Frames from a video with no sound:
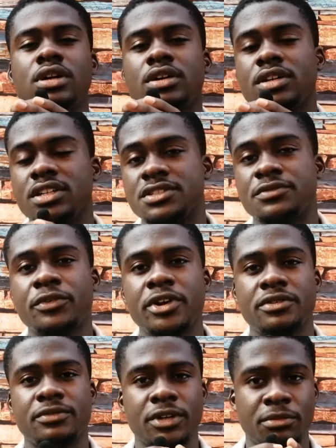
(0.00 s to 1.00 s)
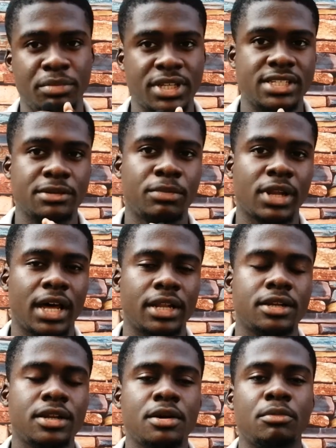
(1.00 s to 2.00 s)
it's free for the basic plan,
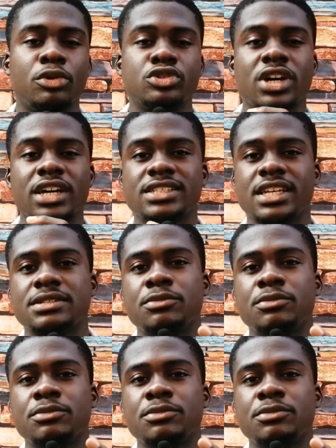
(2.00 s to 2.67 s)
but to access more